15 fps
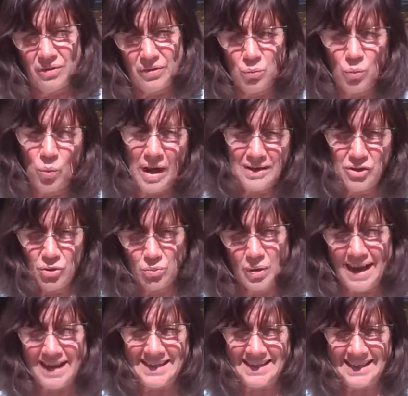from what you're
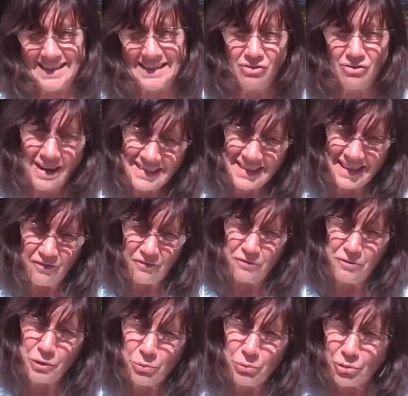writing, right, the
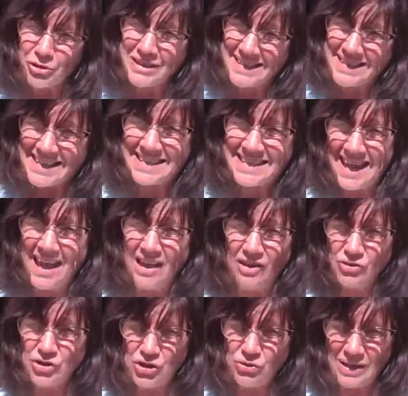fewer
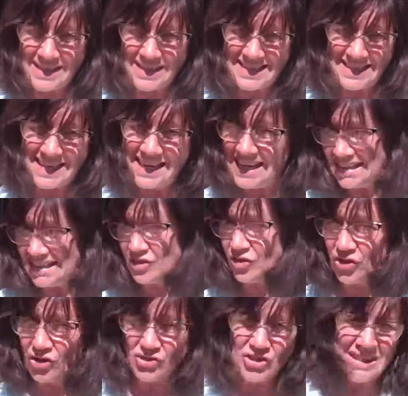details you can see.
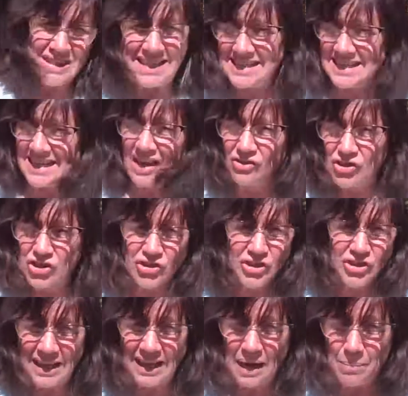So those details
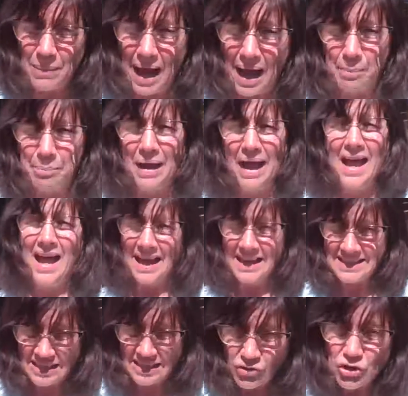shouldn't come up
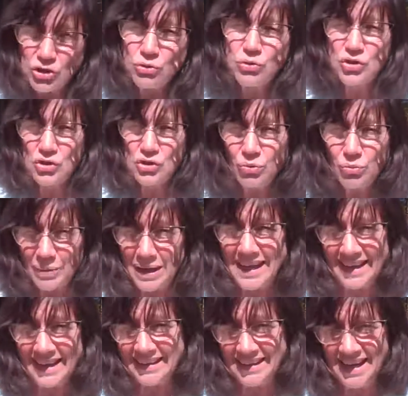until you zoom
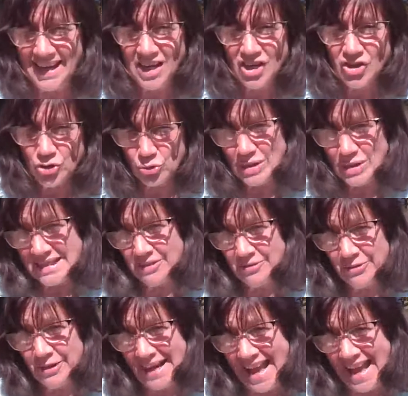in to a
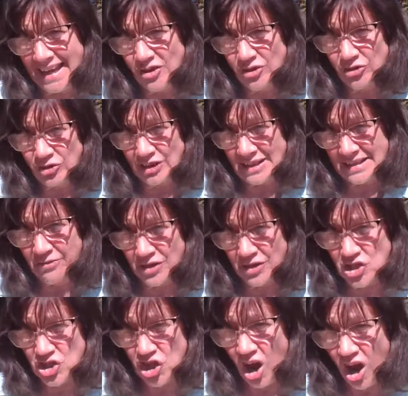different angle, a
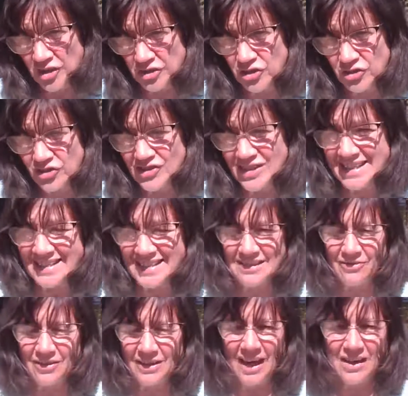different shot. You're using a
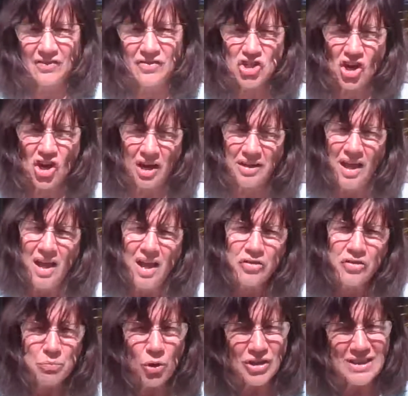different kind of shot.
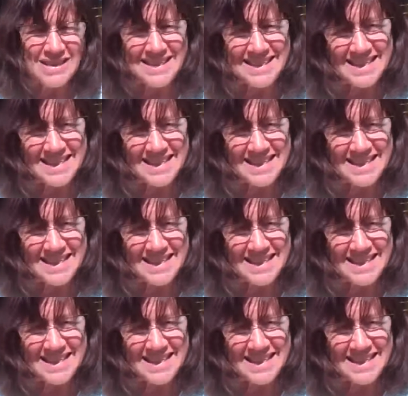The more